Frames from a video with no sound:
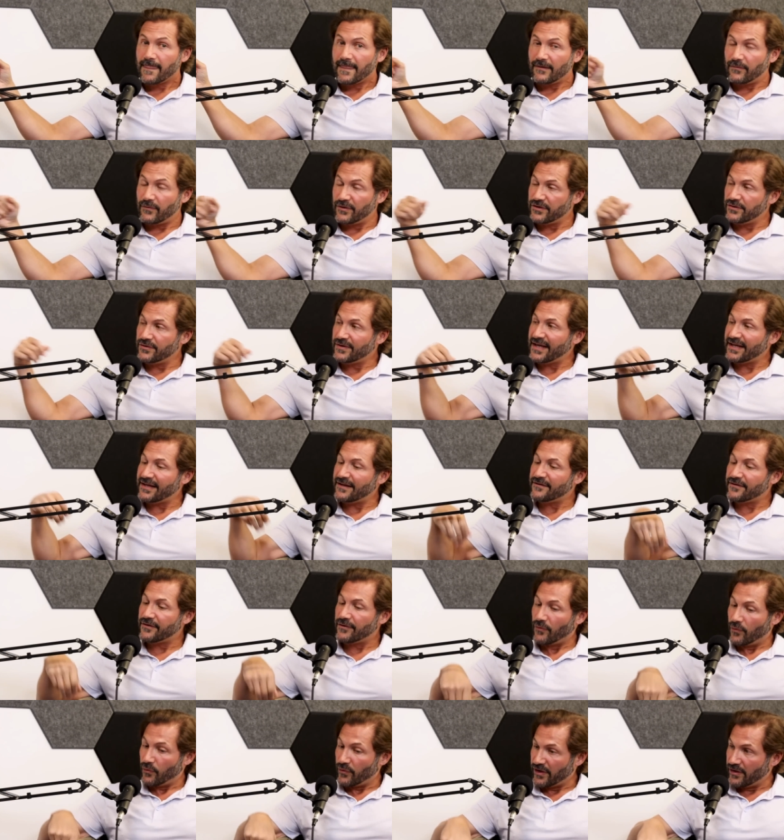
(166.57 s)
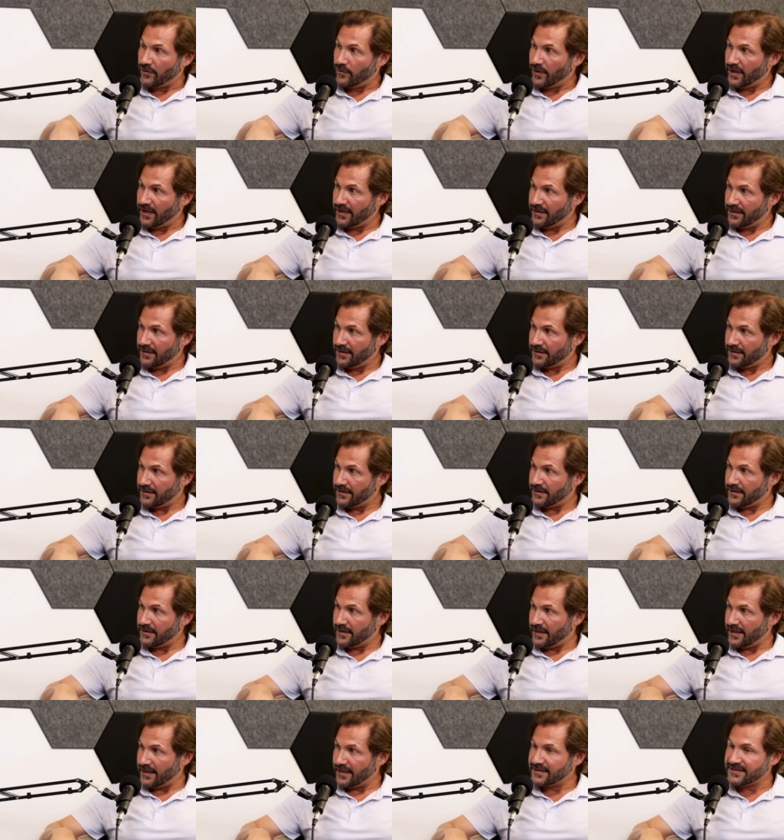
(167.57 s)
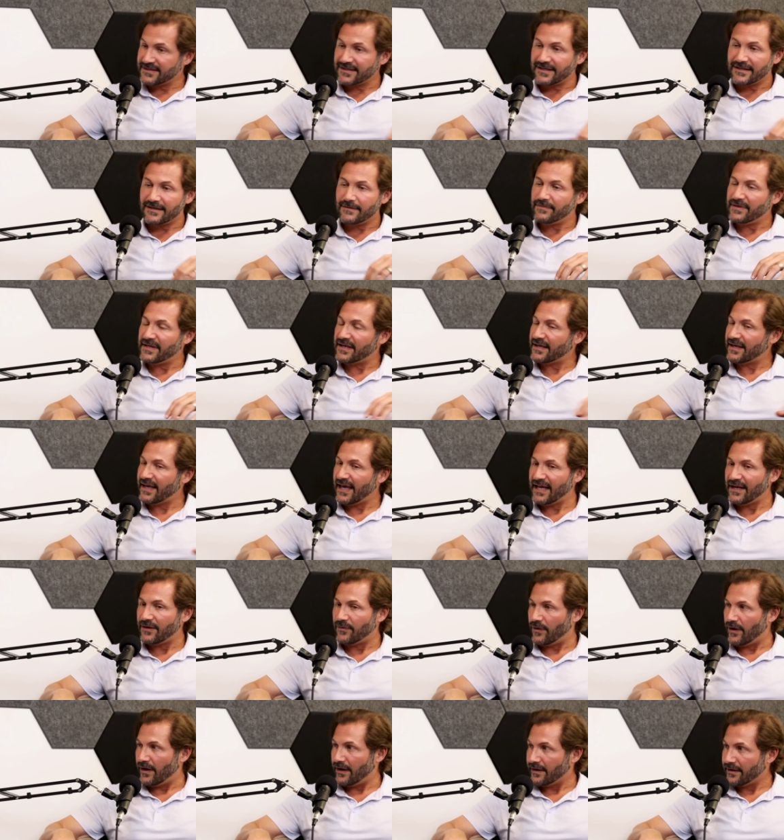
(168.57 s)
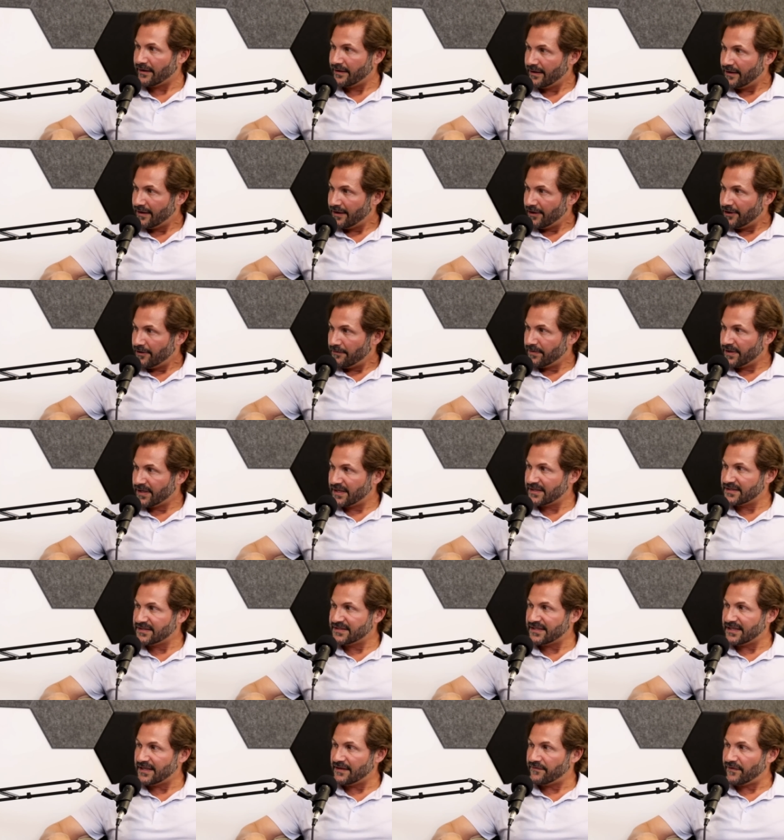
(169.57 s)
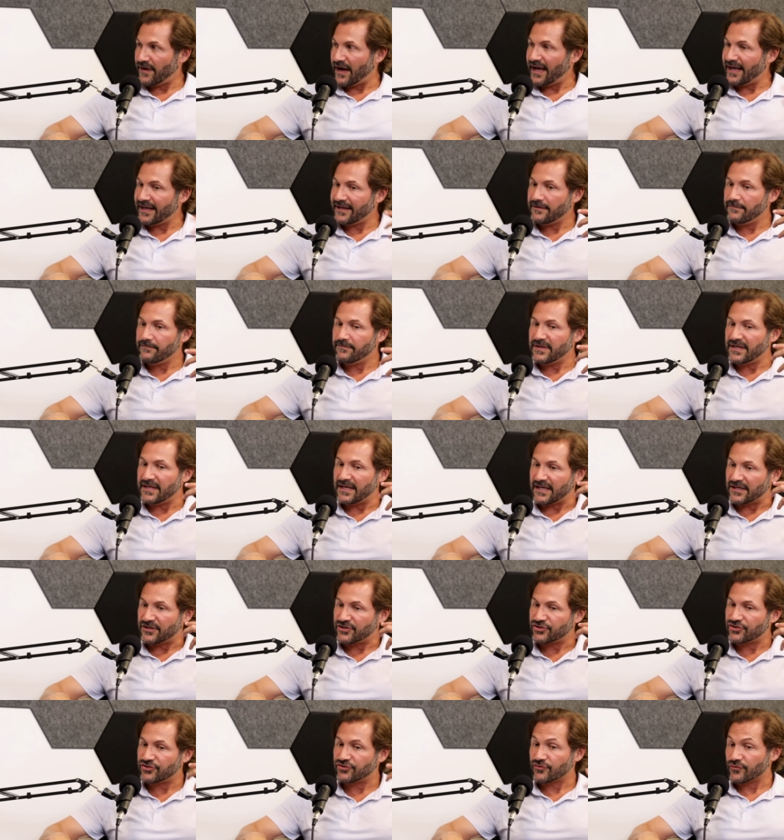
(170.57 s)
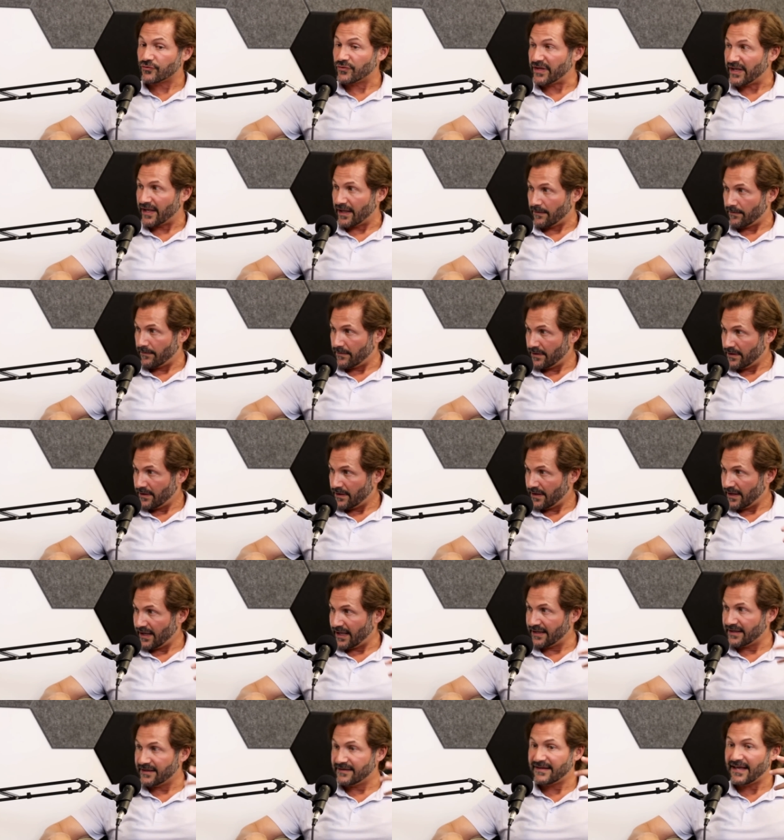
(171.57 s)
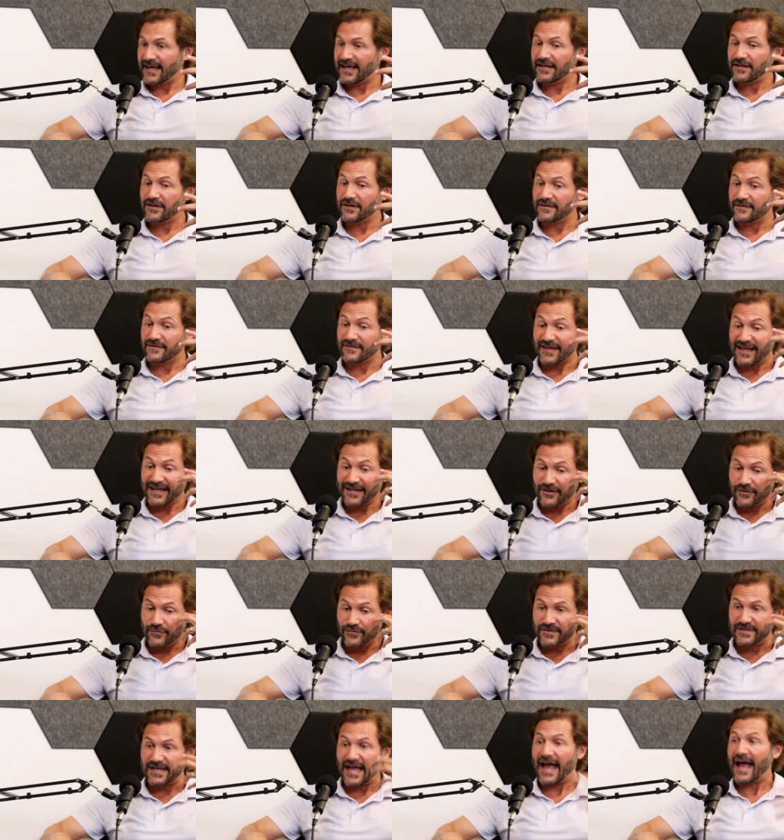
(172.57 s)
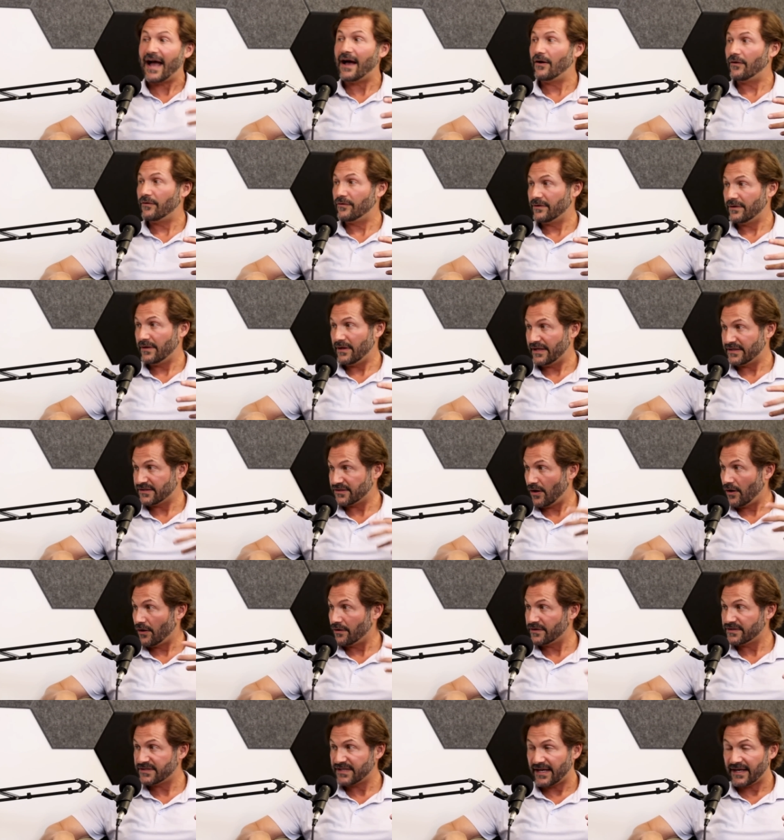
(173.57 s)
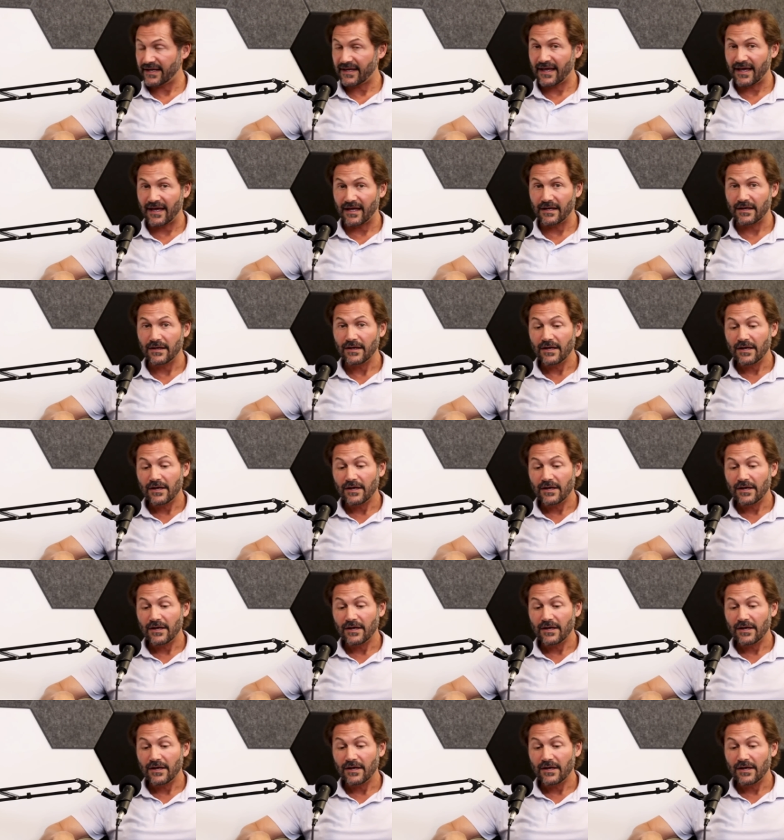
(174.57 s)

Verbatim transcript: when you get into the real one, it's going to be a cakewalk because if I can be extreme and take you take you down as hard as I can,